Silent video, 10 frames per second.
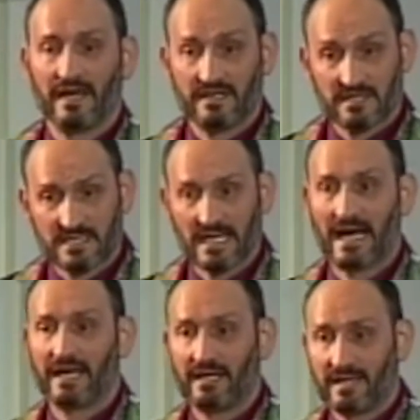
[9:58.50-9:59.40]
and
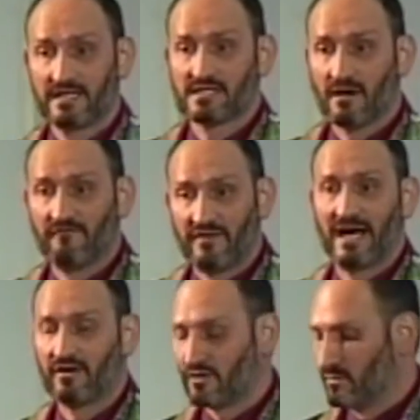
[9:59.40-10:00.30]
decide is of
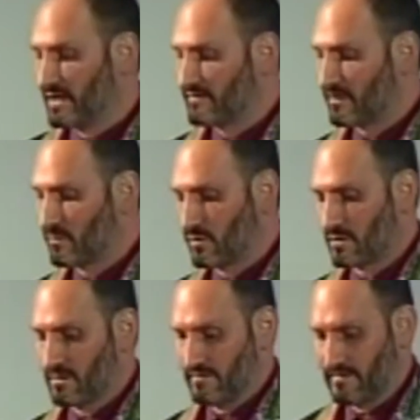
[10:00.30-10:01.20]
value into the
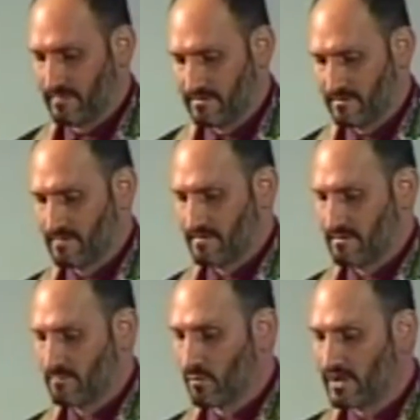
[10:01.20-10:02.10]
world.
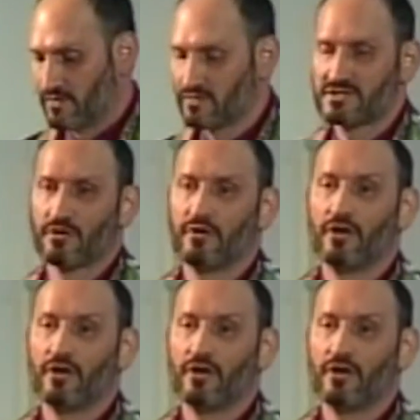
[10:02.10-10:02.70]
But we do so